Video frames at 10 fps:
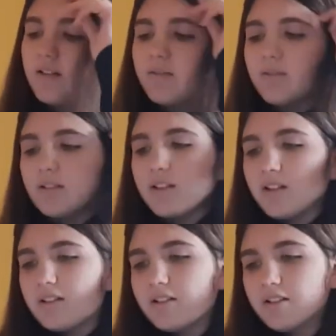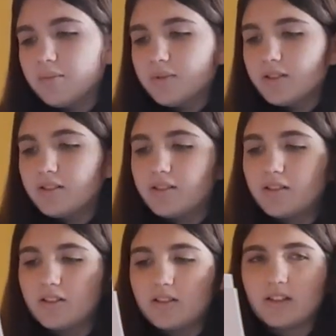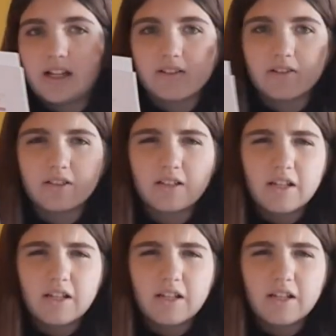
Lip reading: Well, not her, but her counselors.